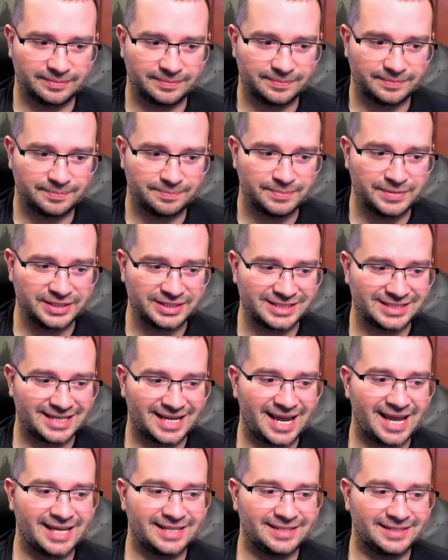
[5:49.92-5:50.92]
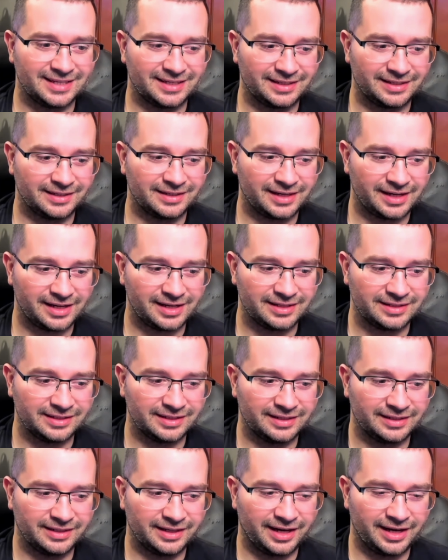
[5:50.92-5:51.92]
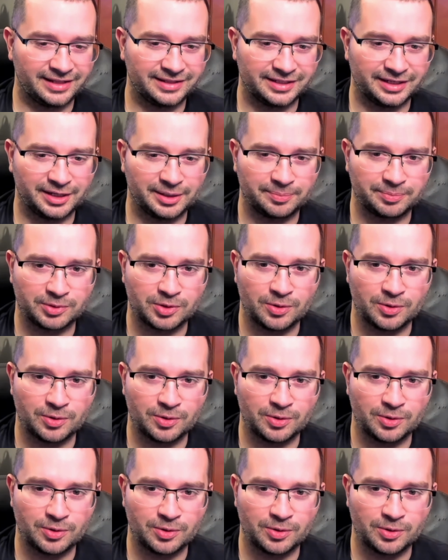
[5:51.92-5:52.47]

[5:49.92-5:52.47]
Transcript: misscanned it and ended up